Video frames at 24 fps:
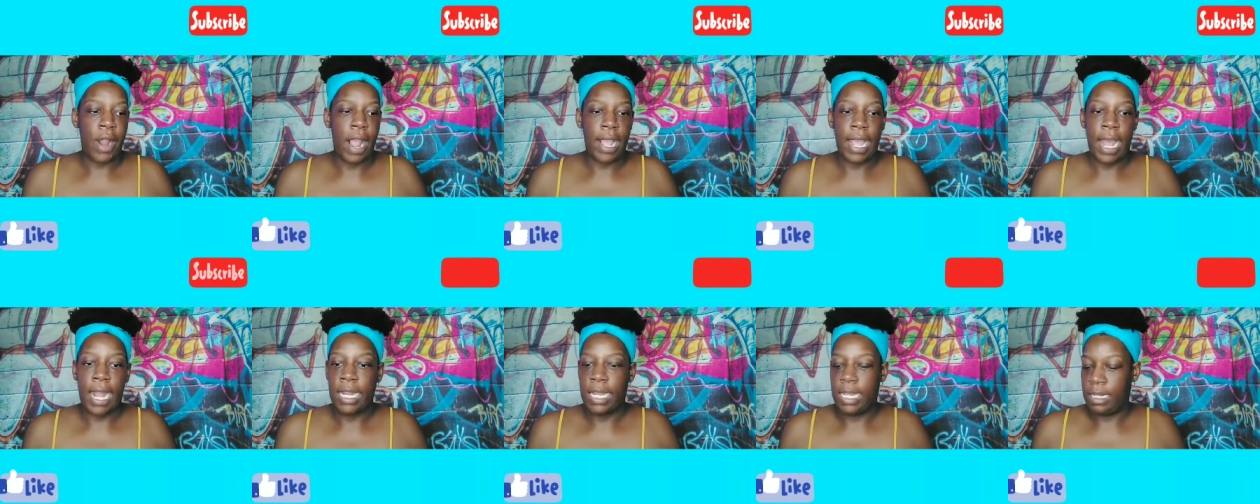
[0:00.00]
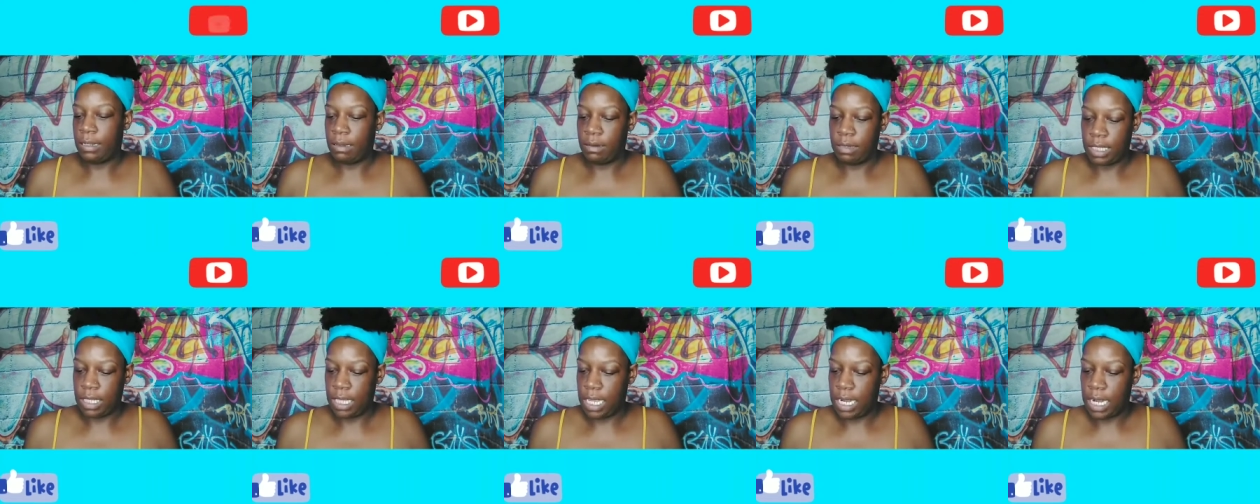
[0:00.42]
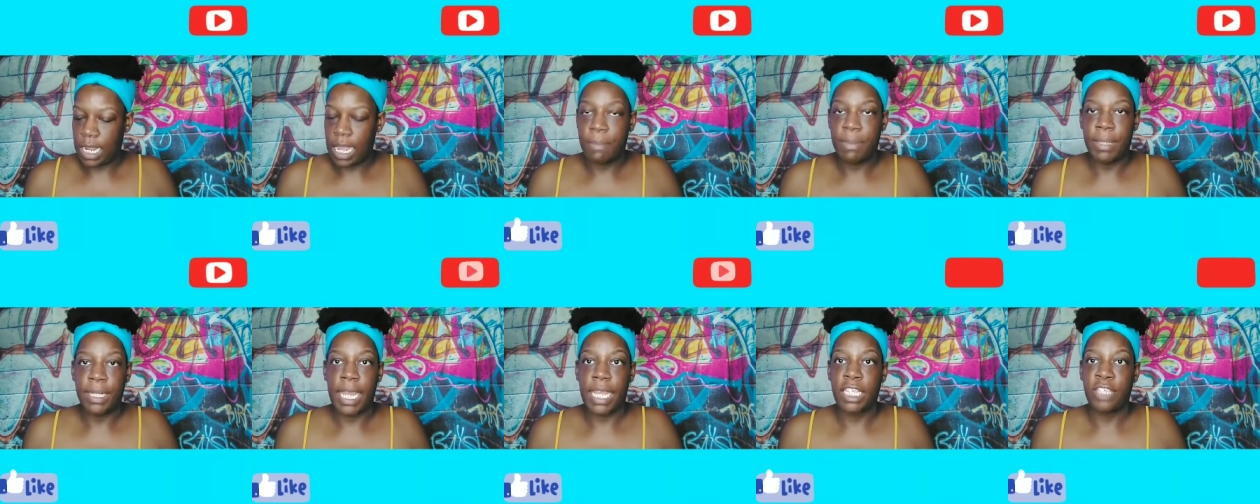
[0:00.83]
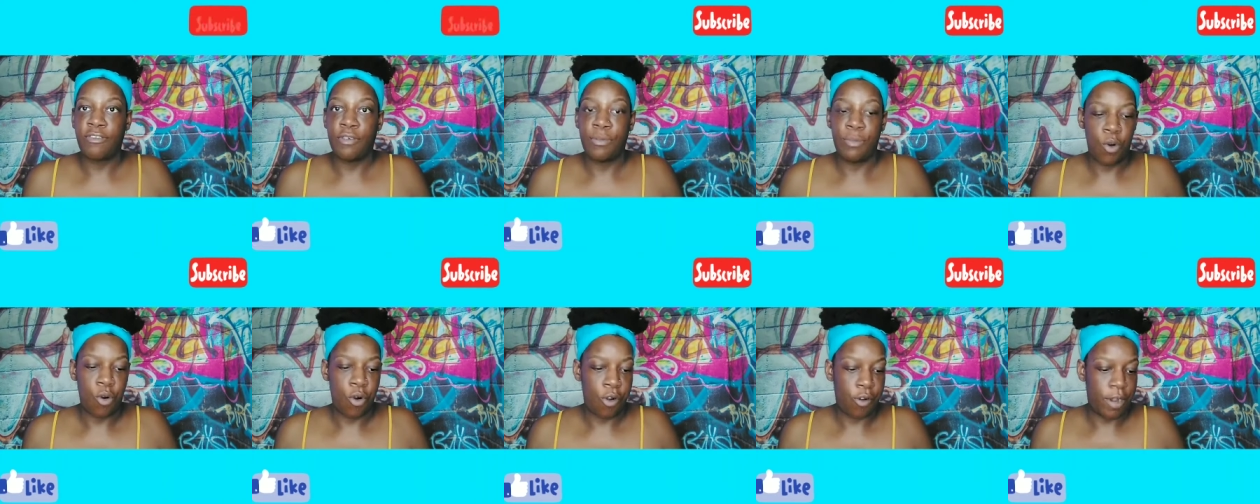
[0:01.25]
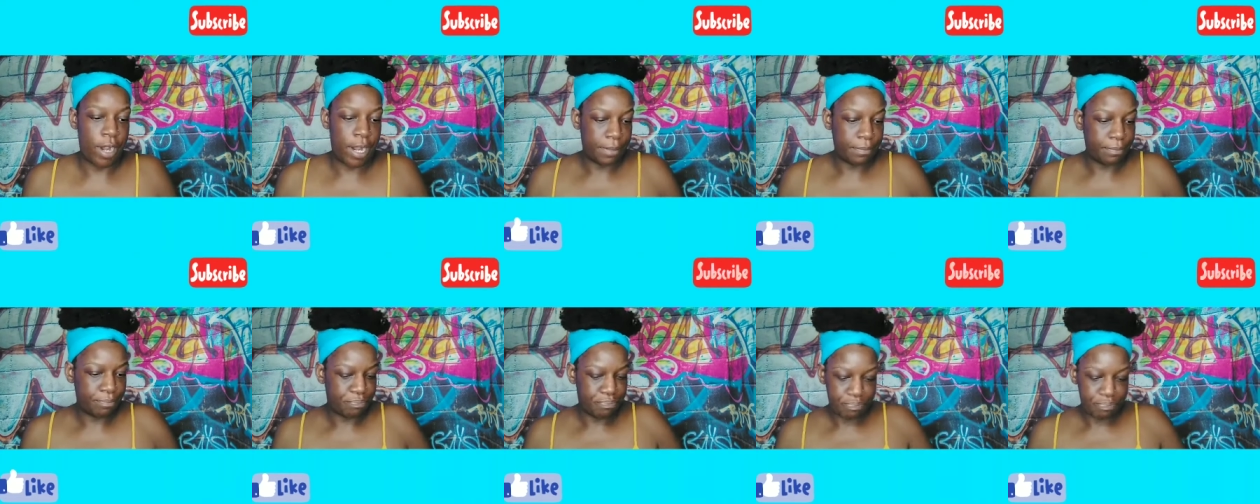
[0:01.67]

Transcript: I got it within a couple days from ordering